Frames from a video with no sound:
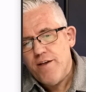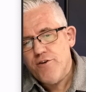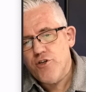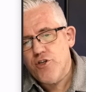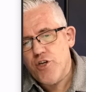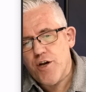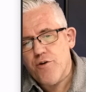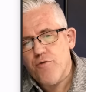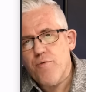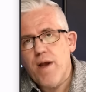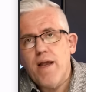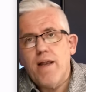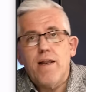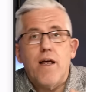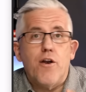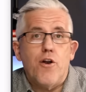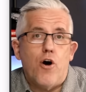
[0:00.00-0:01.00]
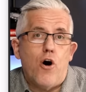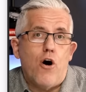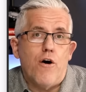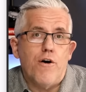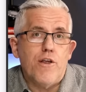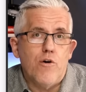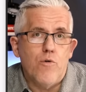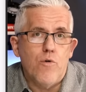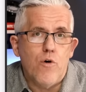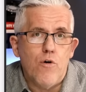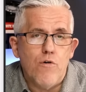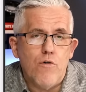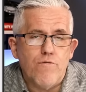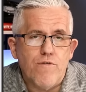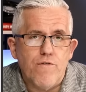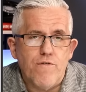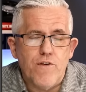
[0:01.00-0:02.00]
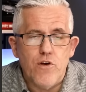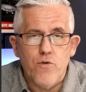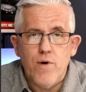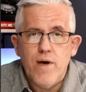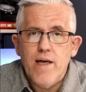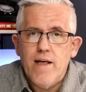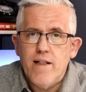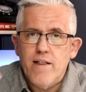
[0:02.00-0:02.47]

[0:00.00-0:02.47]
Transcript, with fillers: generate an audio overview,